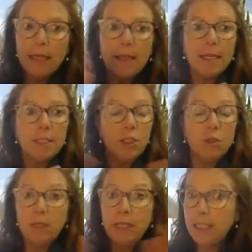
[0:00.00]
This
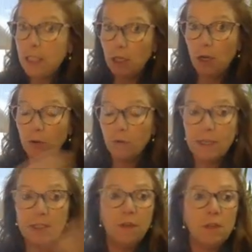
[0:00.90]
you need to know the
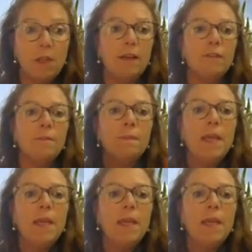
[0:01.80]
rest of your life.